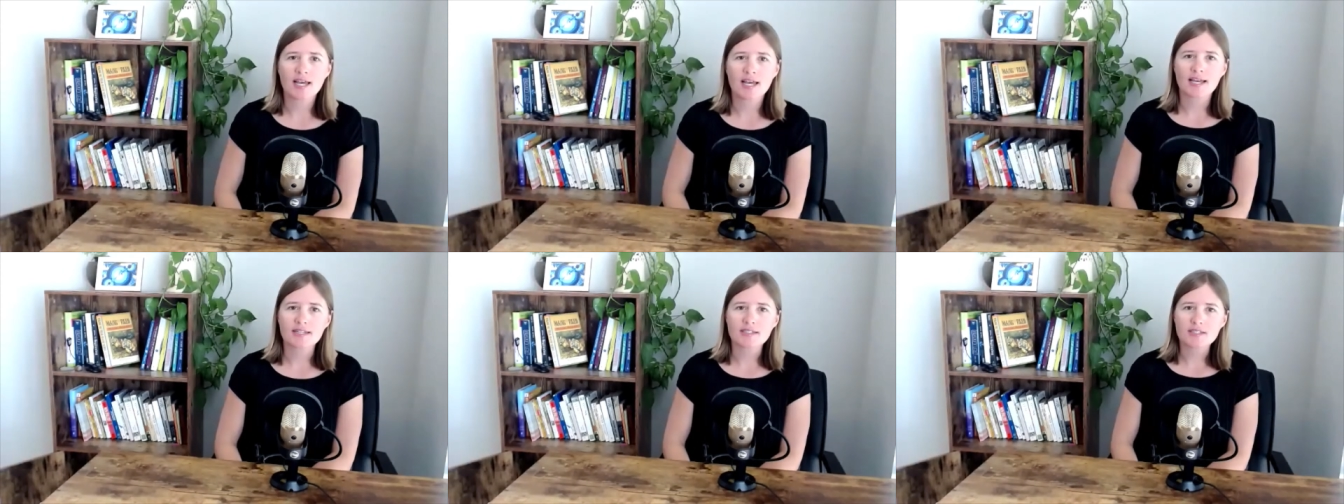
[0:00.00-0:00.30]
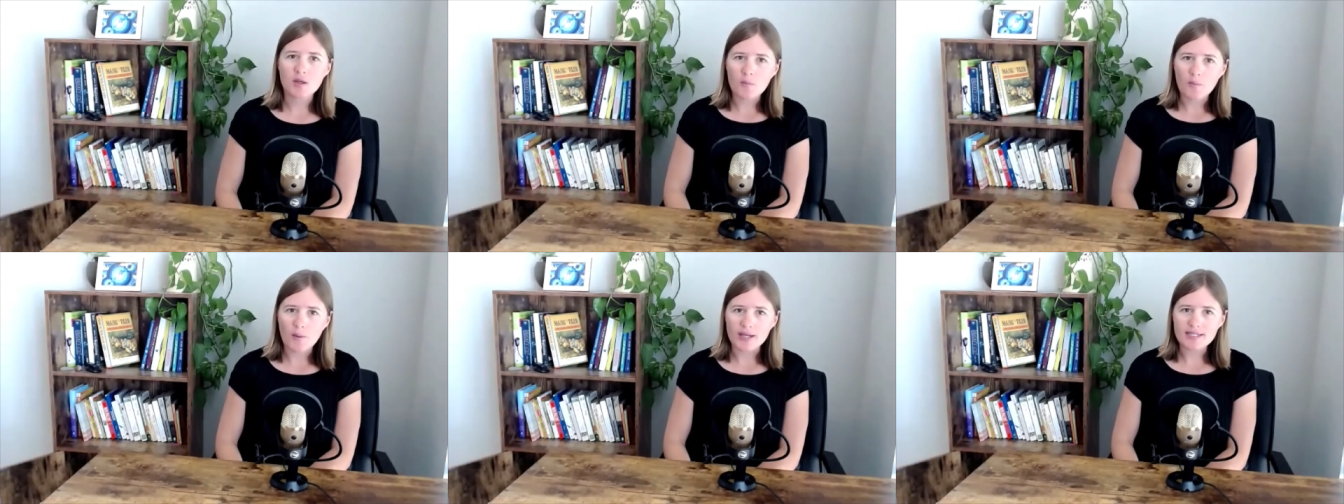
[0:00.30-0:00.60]

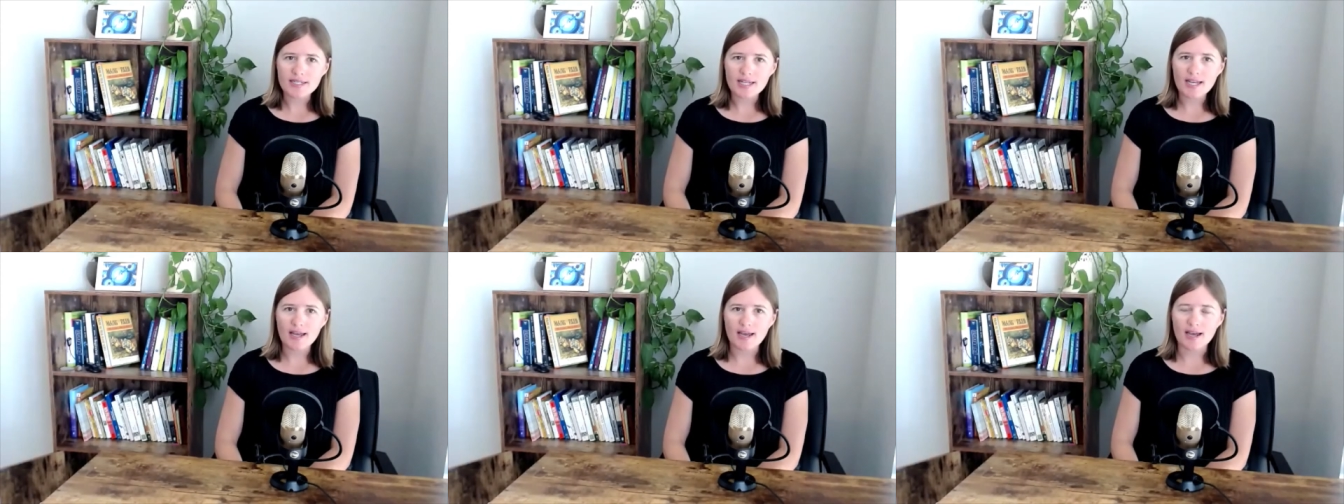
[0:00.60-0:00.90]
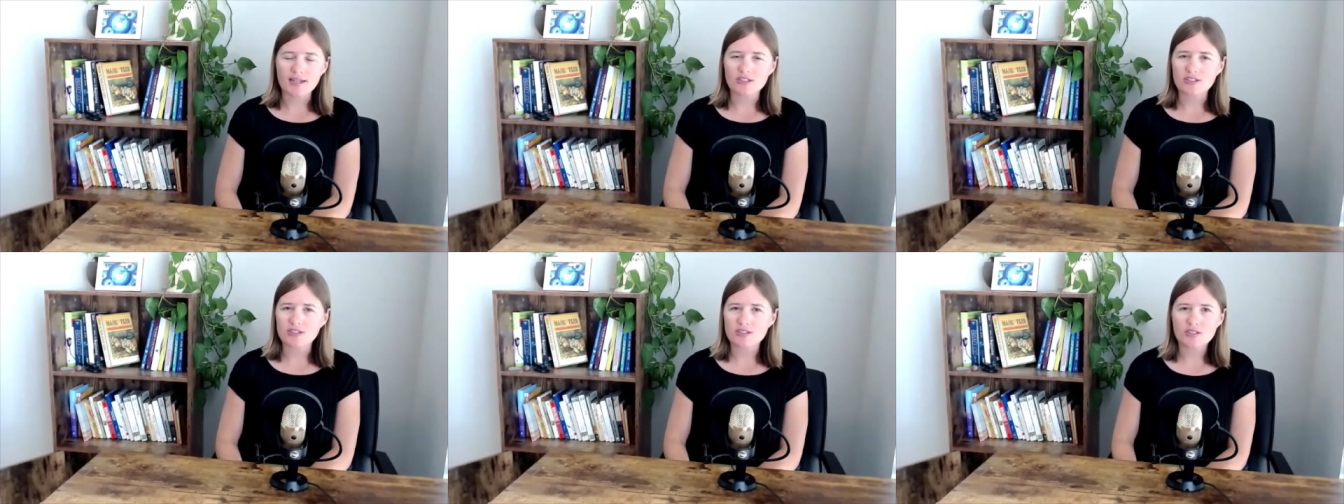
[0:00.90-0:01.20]
until one day
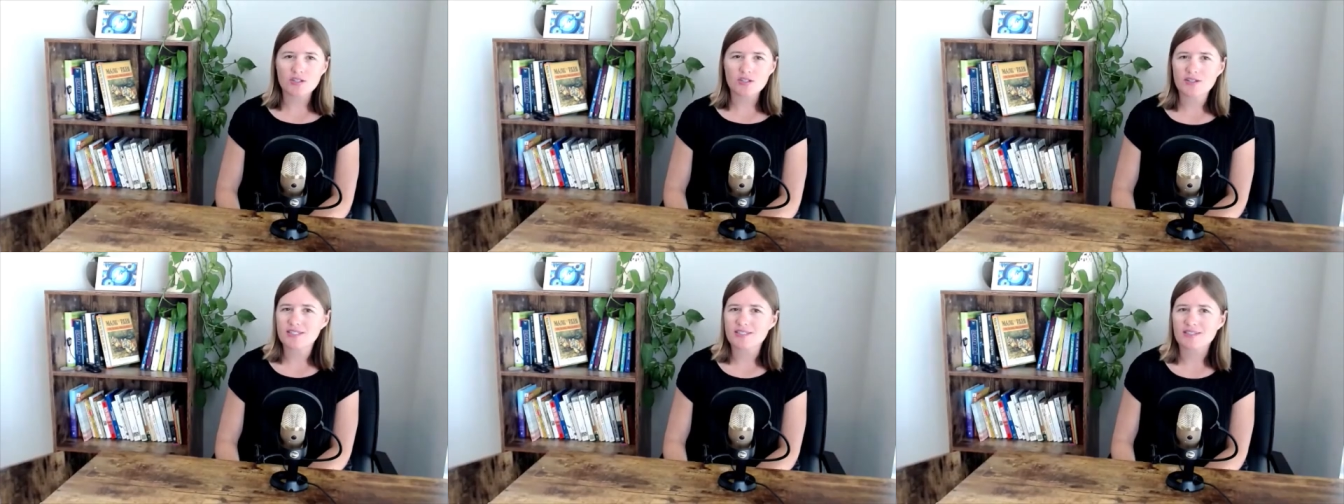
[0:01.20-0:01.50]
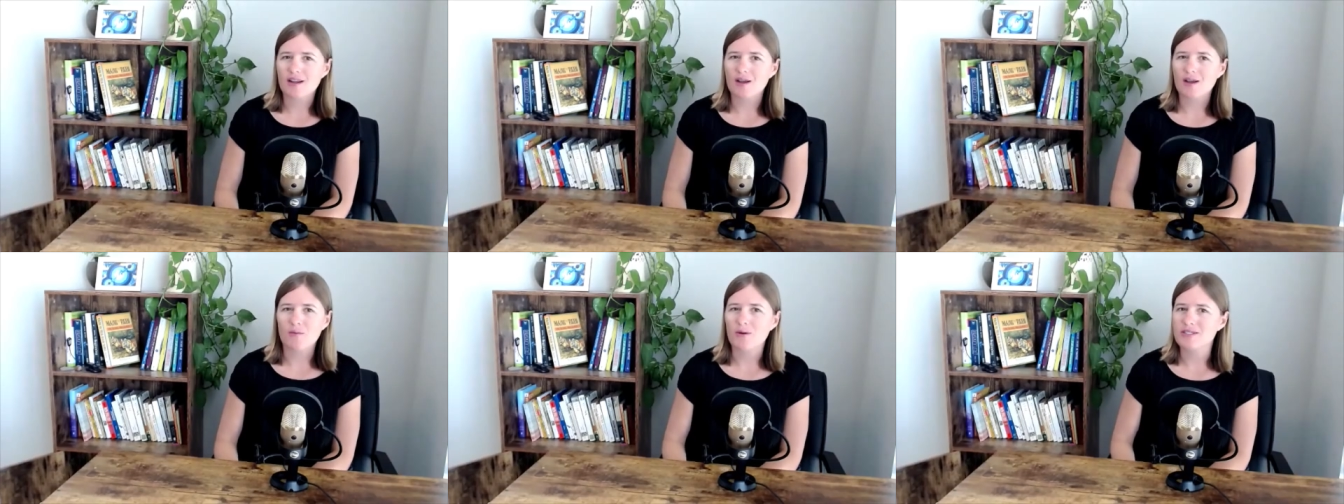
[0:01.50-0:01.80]
I just noticed
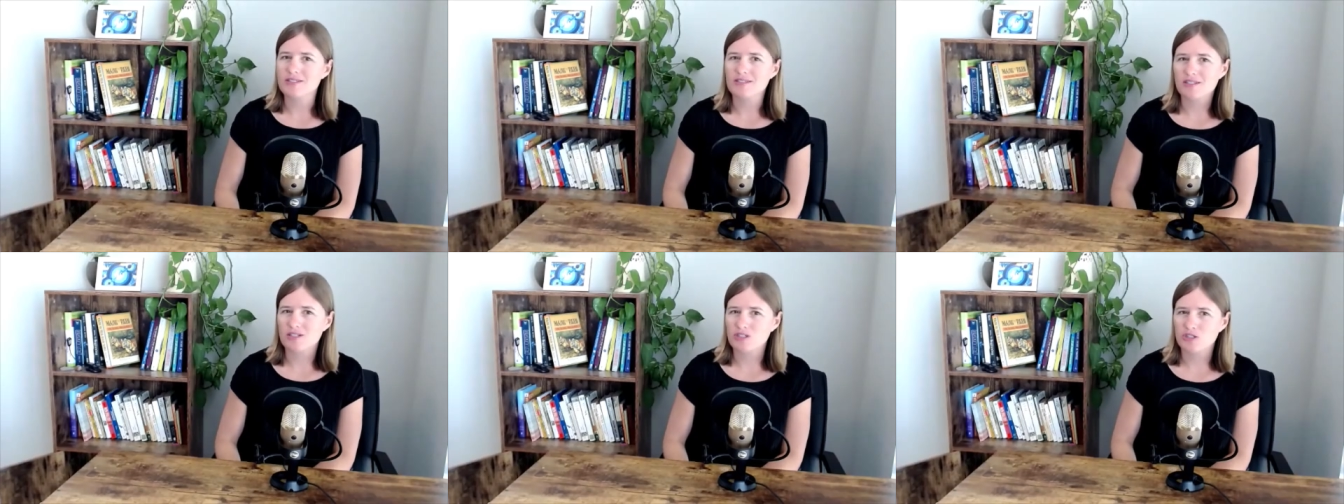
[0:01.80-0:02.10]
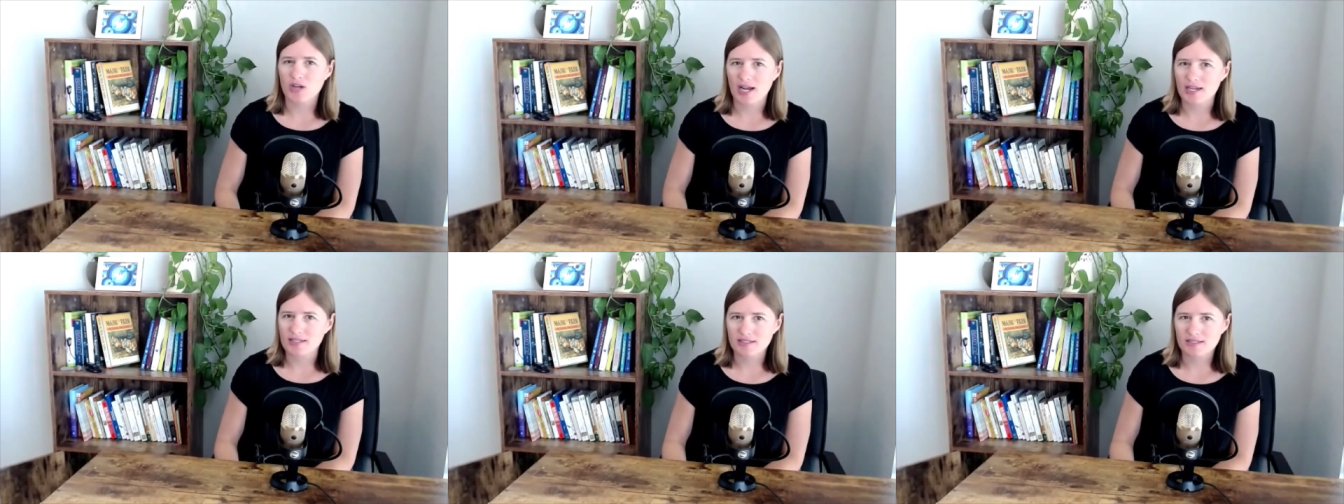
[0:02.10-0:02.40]
that I wasn't
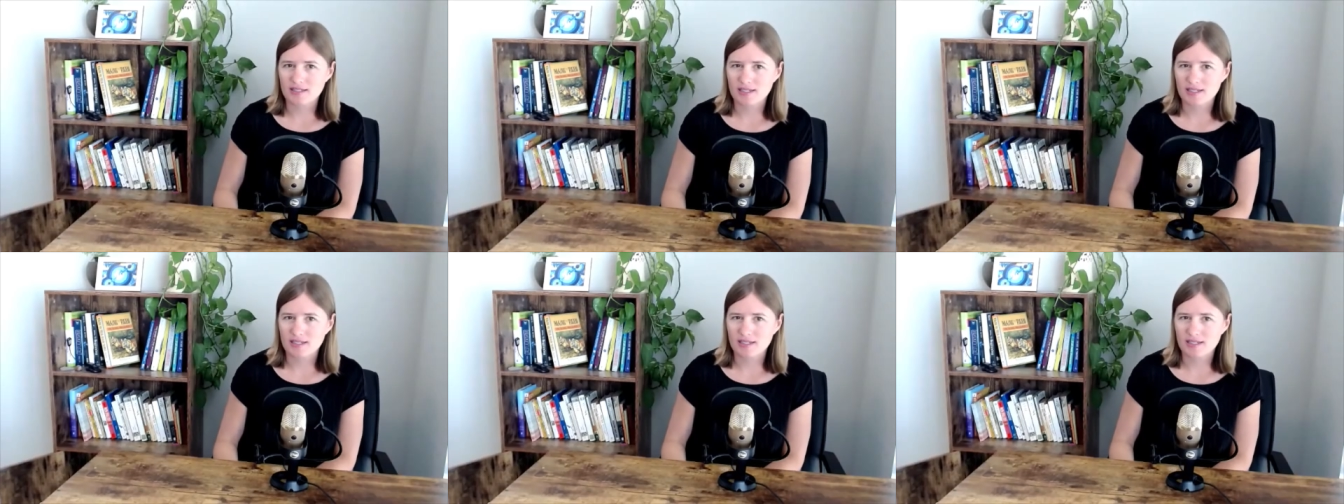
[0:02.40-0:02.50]
attracted